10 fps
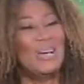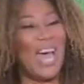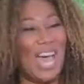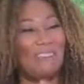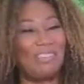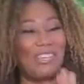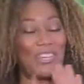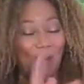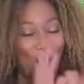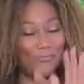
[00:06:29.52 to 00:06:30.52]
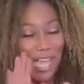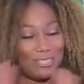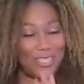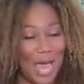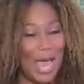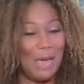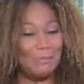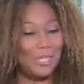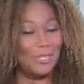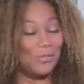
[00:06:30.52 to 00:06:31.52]
So I have to carve out
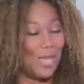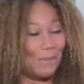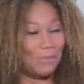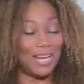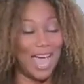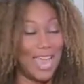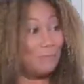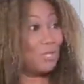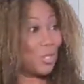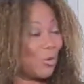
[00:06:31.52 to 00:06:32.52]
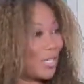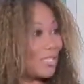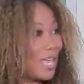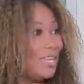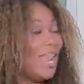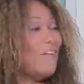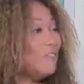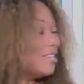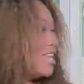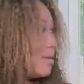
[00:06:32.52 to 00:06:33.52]
time to do that. But I am so excited.
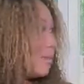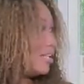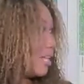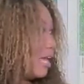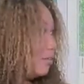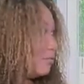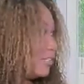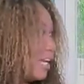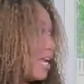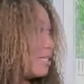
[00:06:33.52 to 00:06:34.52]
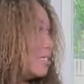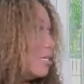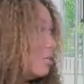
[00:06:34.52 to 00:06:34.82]
Everything in my life, and I can